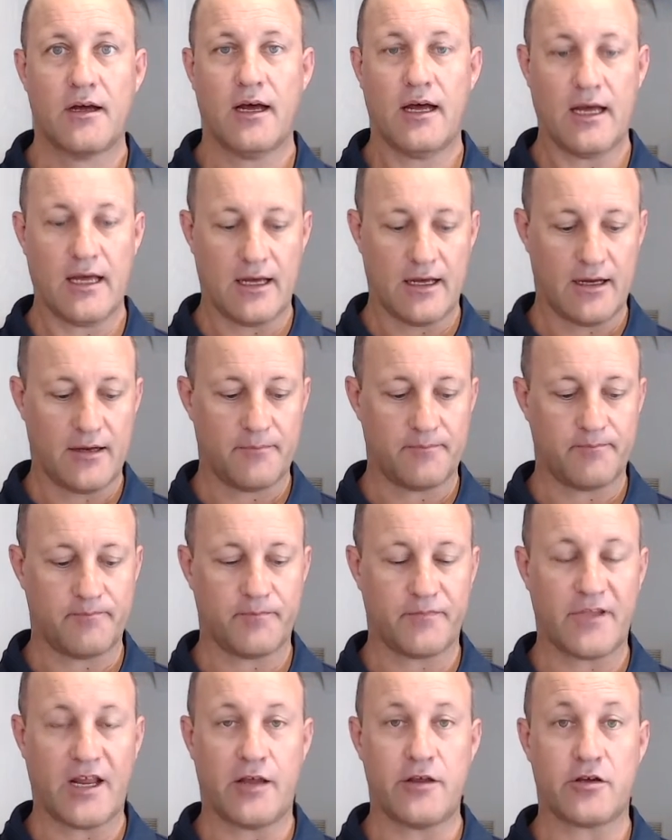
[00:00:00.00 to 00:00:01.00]

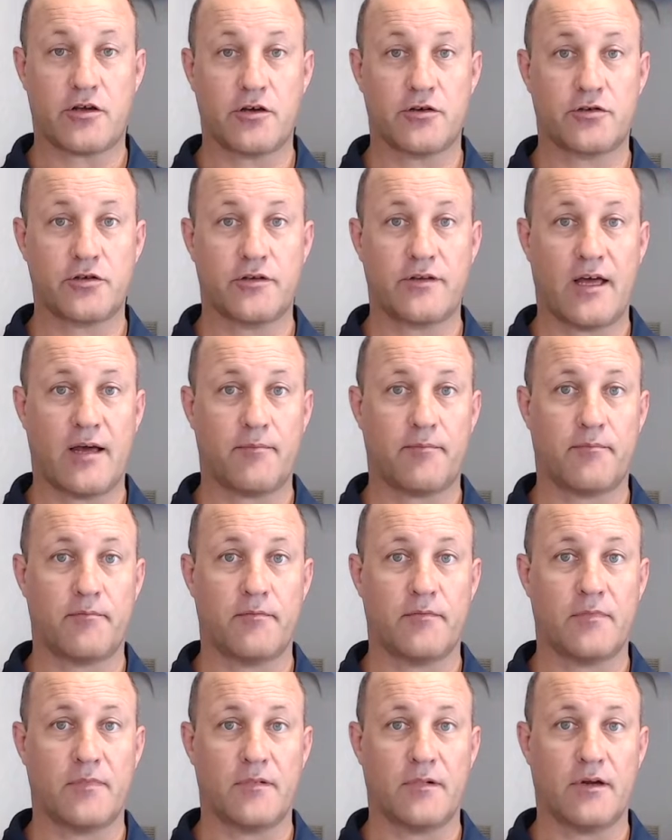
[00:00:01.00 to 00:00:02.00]
Now you can do that
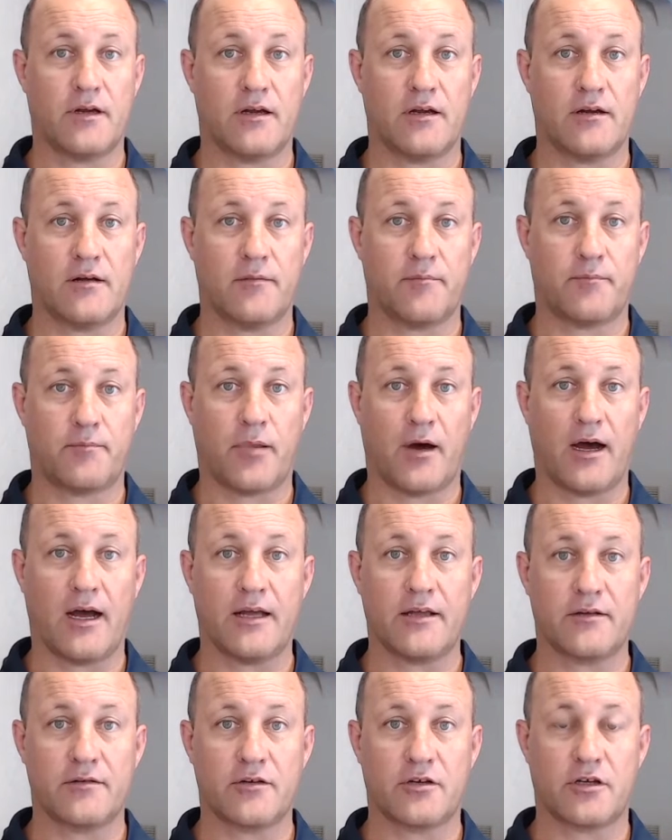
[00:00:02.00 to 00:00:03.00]

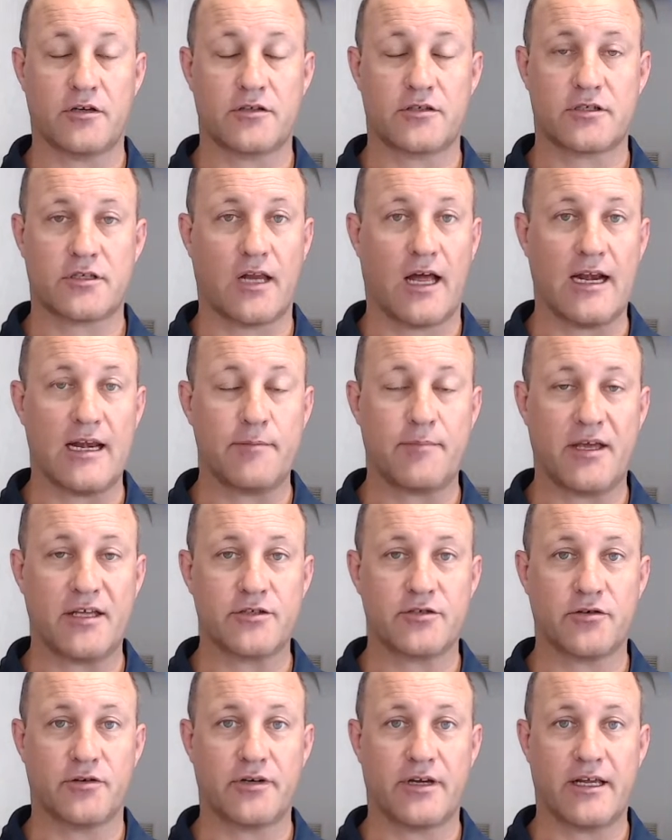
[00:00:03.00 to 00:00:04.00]
you can slightly bend
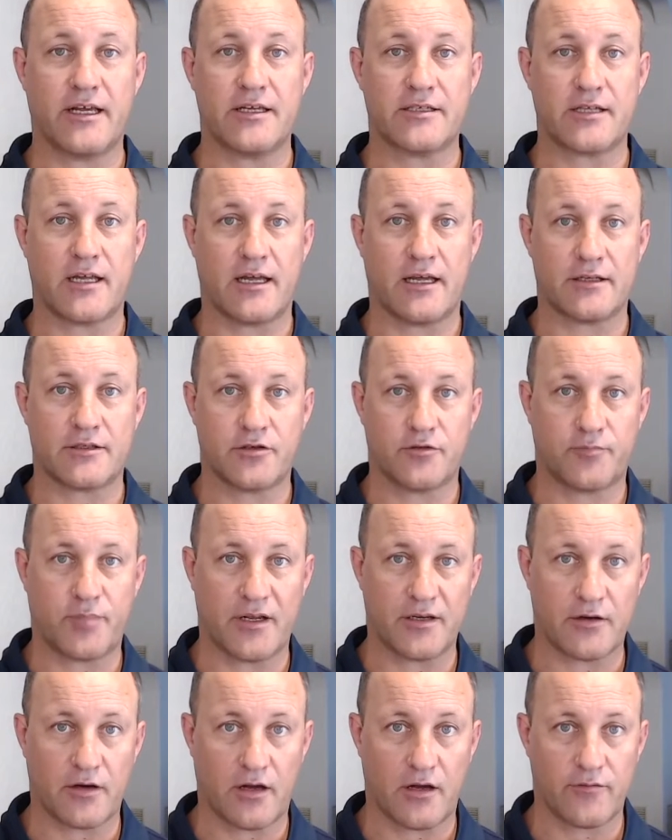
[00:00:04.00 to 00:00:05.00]
your knees as you
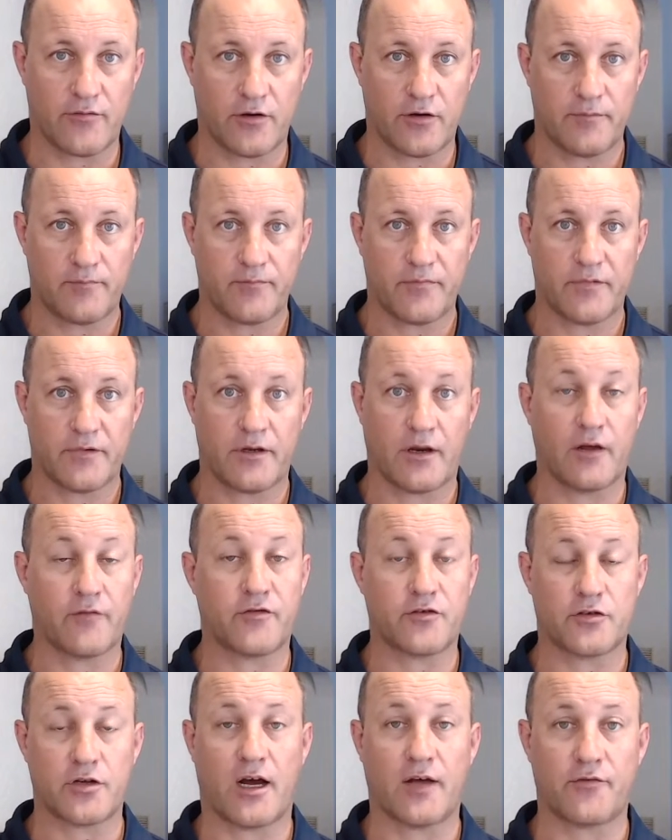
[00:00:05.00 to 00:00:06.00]
bend over. If
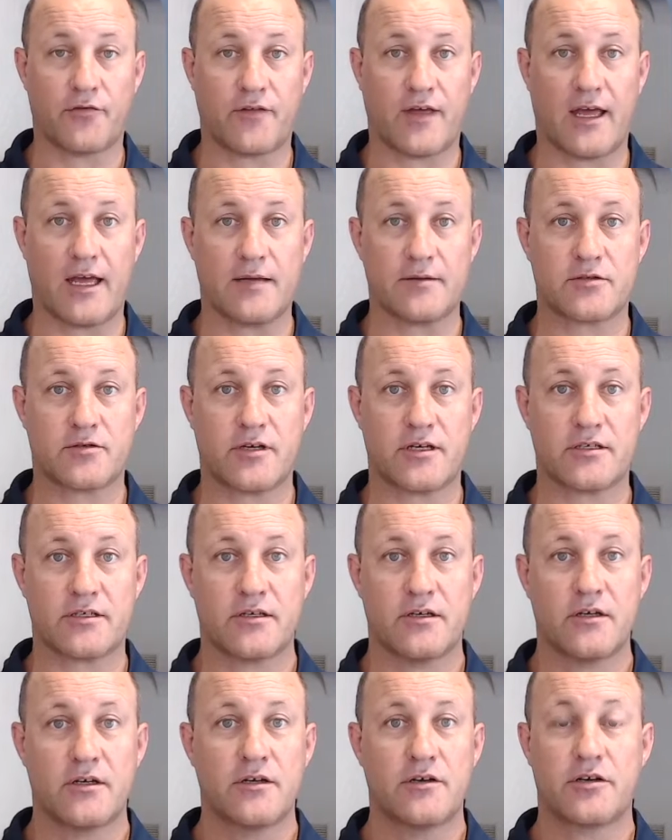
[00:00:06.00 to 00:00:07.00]
you tie through the hamstrings,
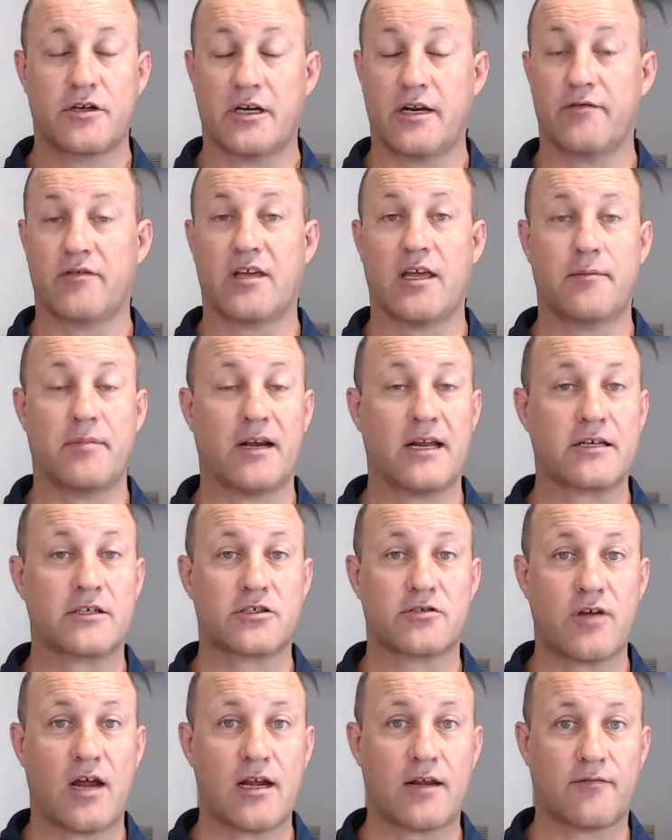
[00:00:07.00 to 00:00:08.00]
you can even keep your legs
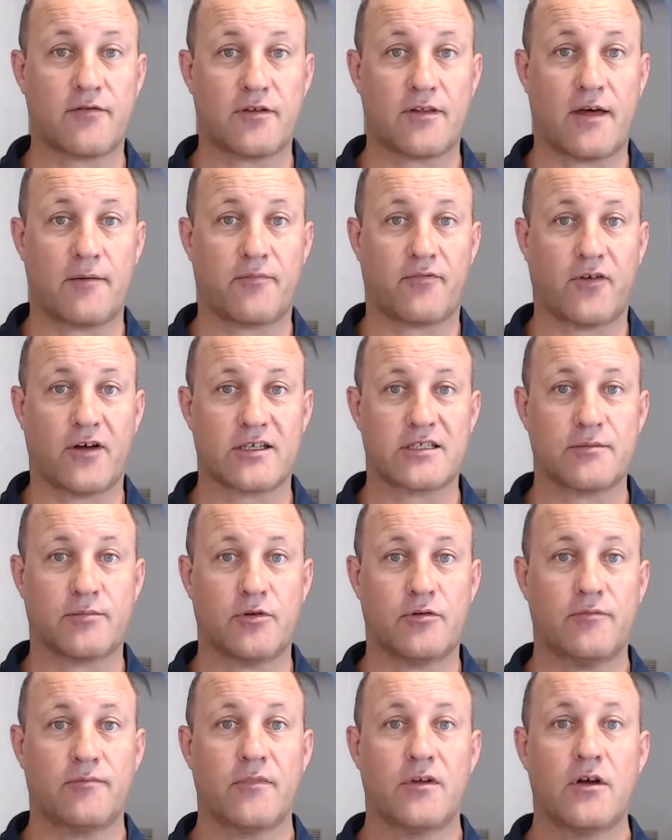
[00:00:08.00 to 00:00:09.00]
straight if you're that
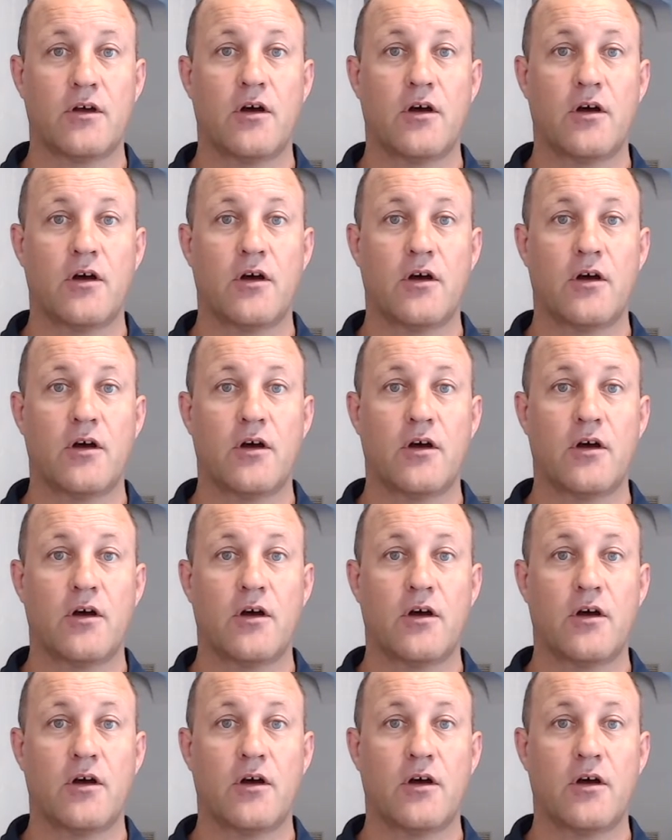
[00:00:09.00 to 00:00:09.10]
flexible.